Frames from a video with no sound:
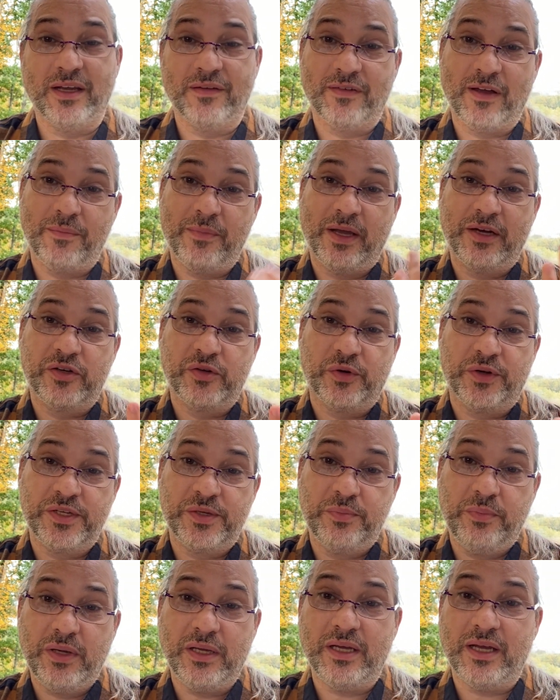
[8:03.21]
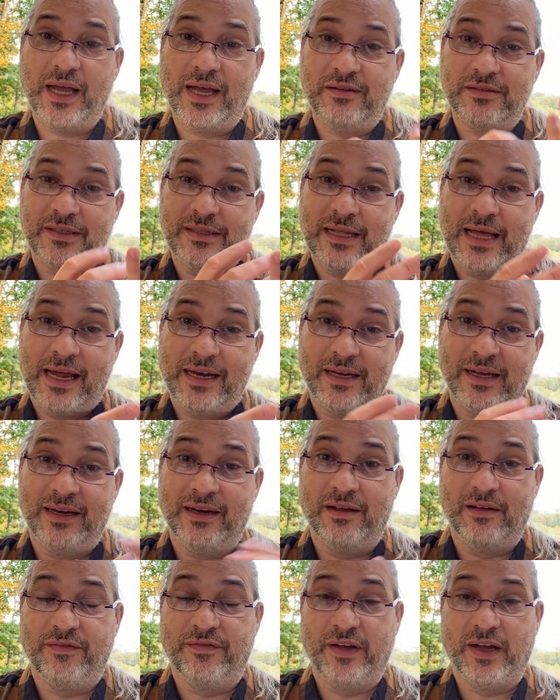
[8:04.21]
If I make choice B, how's that going
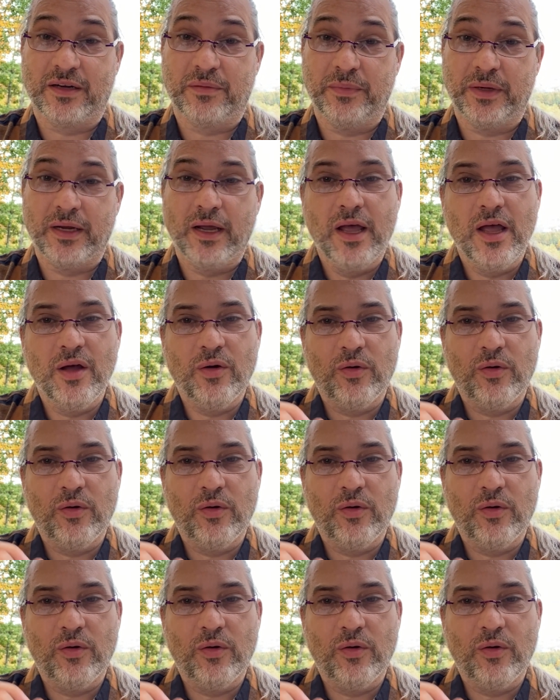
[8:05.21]
to affect me?